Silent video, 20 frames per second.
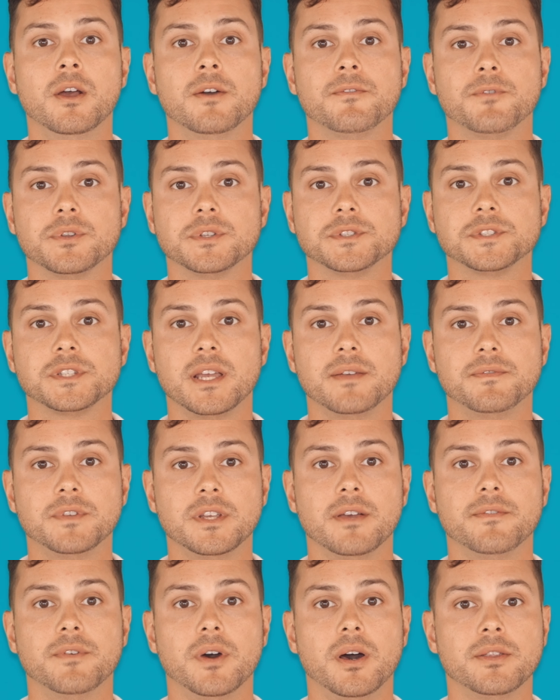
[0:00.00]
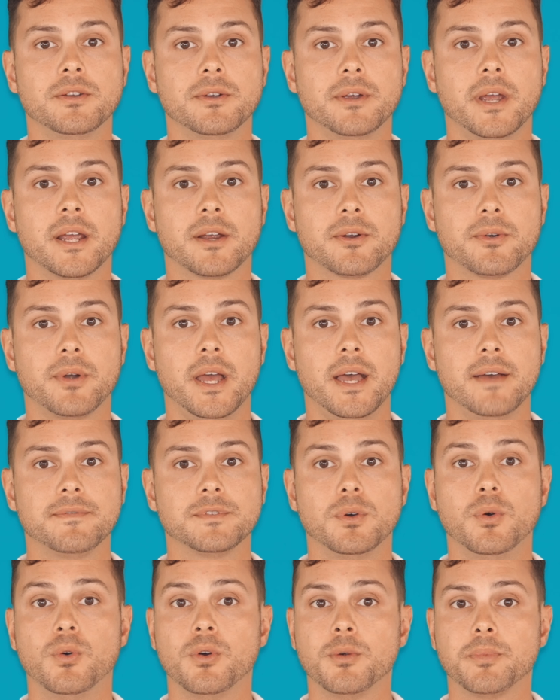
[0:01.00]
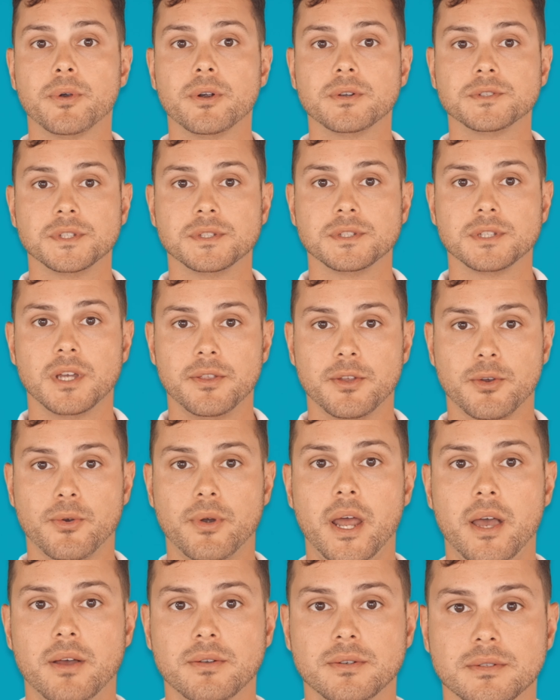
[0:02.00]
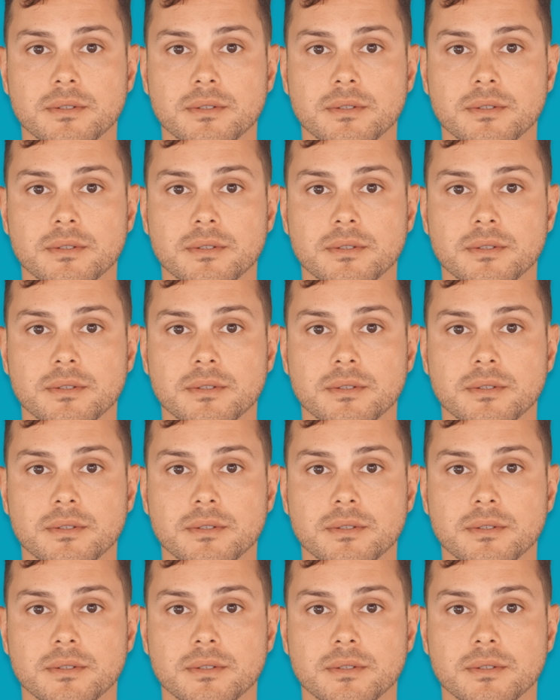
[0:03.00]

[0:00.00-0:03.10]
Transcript: for the safety of other aircraft or persons on the ground.